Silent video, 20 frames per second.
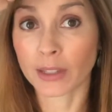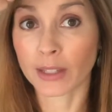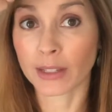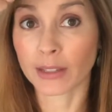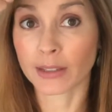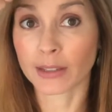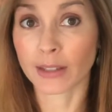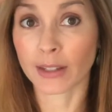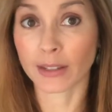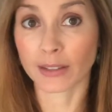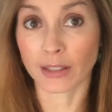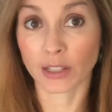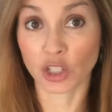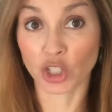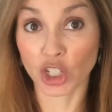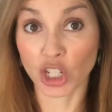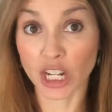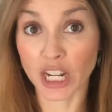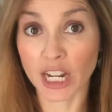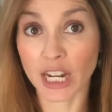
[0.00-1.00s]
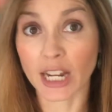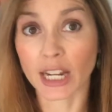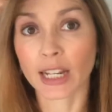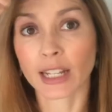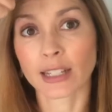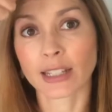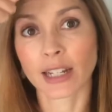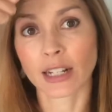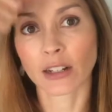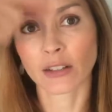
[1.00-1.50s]
This is a G and
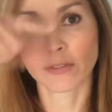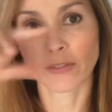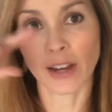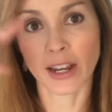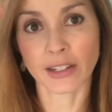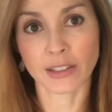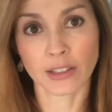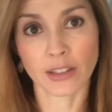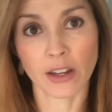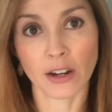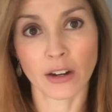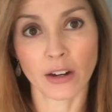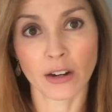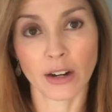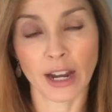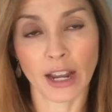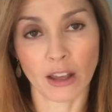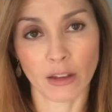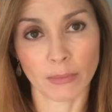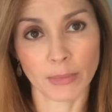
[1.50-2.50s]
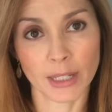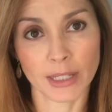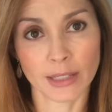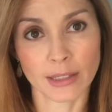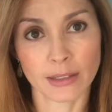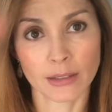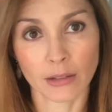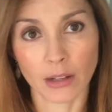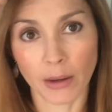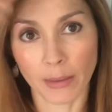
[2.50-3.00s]
it signifies their
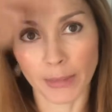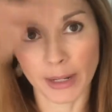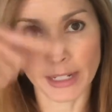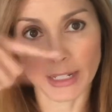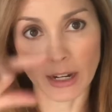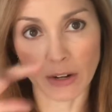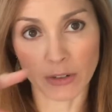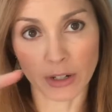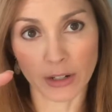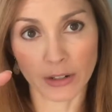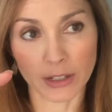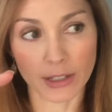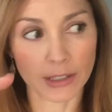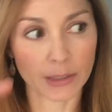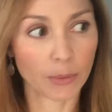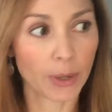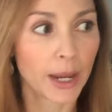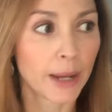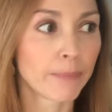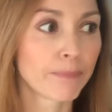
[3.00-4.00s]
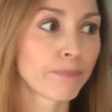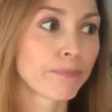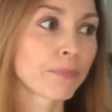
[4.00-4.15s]
helmets coming down here this way.